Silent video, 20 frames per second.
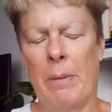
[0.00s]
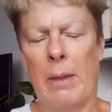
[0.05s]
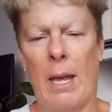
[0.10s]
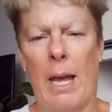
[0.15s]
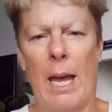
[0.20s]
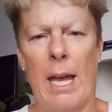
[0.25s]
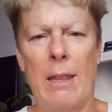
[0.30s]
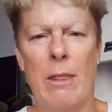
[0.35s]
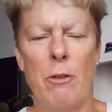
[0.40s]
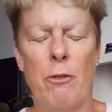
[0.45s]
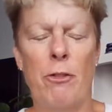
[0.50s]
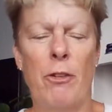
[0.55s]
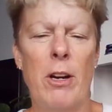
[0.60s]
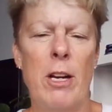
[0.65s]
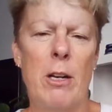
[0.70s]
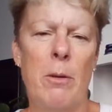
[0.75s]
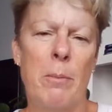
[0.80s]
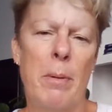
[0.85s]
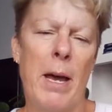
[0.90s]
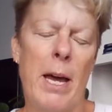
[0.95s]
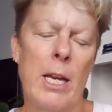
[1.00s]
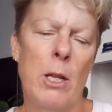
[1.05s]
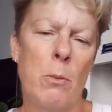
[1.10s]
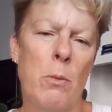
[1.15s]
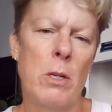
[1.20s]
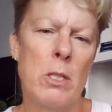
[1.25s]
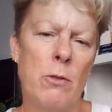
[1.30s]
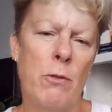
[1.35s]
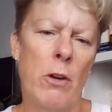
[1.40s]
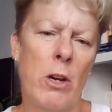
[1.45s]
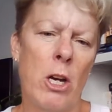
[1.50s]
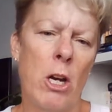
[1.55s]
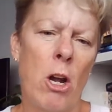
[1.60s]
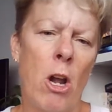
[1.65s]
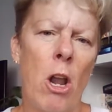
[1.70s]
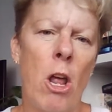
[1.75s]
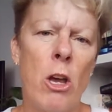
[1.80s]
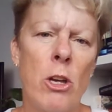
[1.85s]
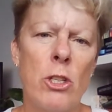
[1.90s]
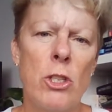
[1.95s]
and the Freedom Party was very
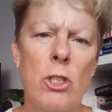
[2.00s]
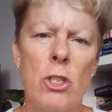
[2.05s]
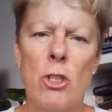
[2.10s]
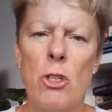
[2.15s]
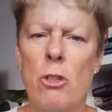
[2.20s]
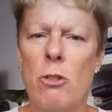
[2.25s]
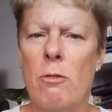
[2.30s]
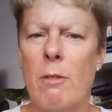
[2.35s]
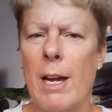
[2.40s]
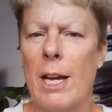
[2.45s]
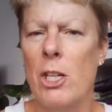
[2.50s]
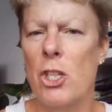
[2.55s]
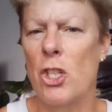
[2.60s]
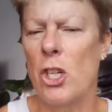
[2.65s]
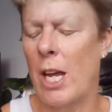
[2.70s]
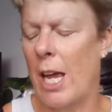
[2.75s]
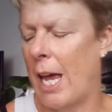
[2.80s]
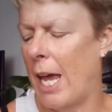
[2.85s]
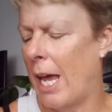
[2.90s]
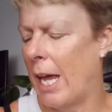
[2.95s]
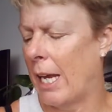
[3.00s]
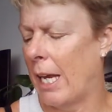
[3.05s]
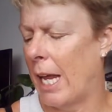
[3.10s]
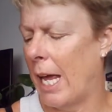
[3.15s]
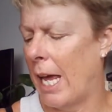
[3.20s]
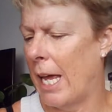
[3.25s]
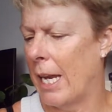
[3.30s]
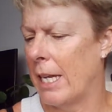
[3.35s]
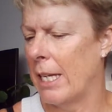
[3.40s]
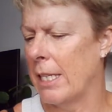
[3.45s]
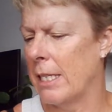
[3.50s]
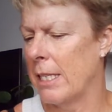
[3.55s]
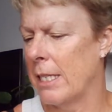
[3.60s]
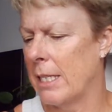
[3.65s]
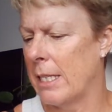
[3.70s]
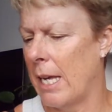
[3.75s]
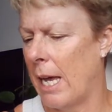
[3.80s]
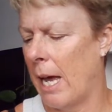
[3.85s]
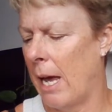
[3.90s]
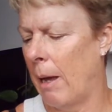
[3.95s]
close to Russia and had
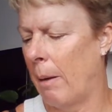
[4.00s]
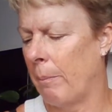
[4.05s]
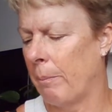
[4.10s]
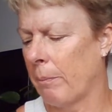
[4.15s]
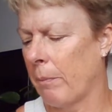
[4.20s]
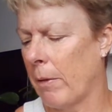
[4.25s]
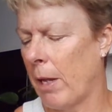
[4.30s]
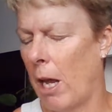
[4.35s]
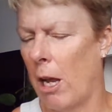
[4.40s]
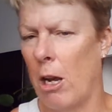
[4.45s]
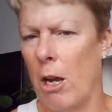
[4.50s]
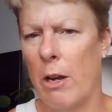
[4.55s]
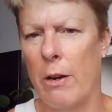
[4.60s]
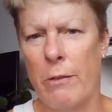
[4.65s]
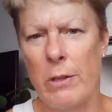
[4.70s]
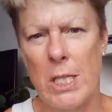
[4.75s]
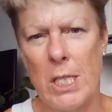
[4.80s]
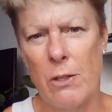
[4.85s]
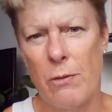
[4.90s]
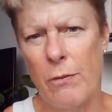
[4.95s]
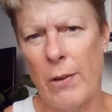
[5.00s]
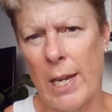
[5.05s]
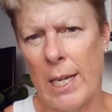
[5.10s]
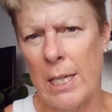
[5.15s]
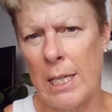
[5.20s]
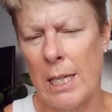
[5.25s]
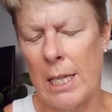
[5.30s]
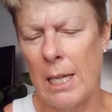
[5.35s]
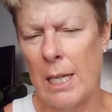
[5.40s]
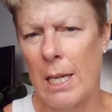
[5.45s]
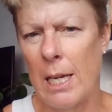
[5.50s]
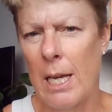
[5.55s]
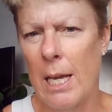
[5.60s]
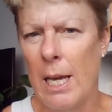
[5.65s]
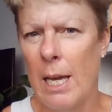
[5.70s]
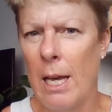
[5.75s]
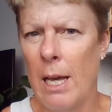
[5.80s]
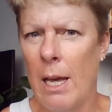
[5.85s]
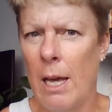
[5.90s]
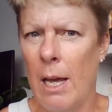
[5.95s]
its um, a lot of its funding,
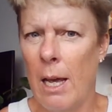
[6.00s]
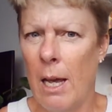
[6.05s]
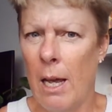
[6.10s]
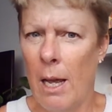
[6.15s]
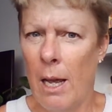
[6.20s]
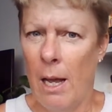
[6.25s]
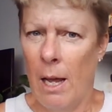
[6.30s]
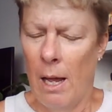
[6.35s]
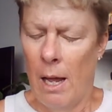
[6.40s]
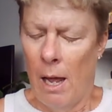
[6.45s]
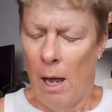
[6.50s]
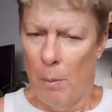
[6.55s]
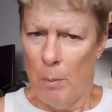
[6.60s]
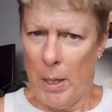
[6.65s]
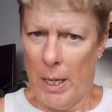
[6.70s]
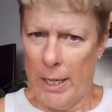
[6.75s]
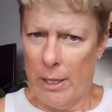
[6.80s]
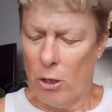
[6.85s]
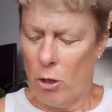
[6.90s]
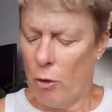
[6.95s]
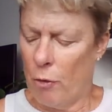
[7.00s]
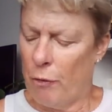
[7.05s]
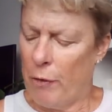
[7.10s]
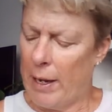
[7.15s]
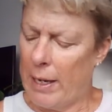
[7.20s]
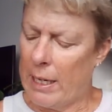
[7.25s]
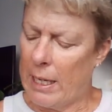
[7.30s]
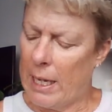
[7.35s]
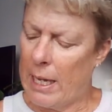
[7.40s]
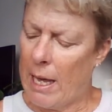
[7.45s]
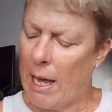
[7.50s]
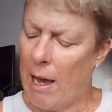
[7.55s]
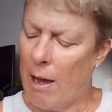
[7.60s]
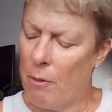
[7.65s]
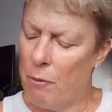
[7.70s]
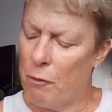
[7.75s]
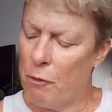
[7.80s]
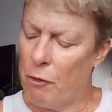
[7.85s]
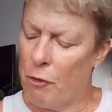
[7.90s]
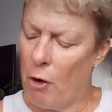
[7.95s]
political funding,
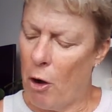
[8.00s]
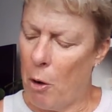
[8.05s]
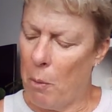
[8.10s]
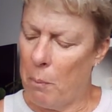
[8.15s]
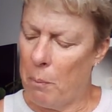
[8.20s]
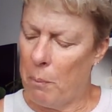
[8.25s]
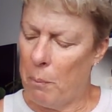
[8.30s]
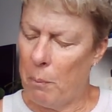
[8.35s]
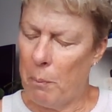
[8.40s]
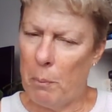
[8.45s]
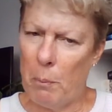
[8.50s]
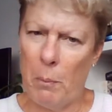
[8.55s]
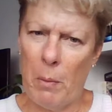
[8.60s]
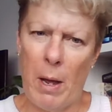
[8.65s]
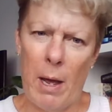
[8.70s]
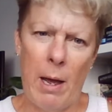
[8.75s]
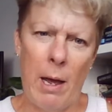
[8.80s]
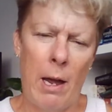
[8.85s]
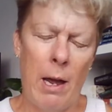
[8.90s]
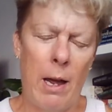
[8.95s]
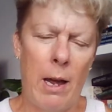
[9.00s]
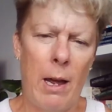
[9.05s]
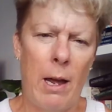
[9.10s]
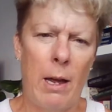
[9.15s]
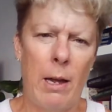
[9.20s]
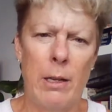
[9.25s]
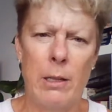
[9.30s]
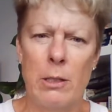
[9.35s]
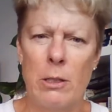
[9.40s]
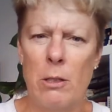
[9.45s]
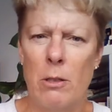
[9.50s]
come from Uh,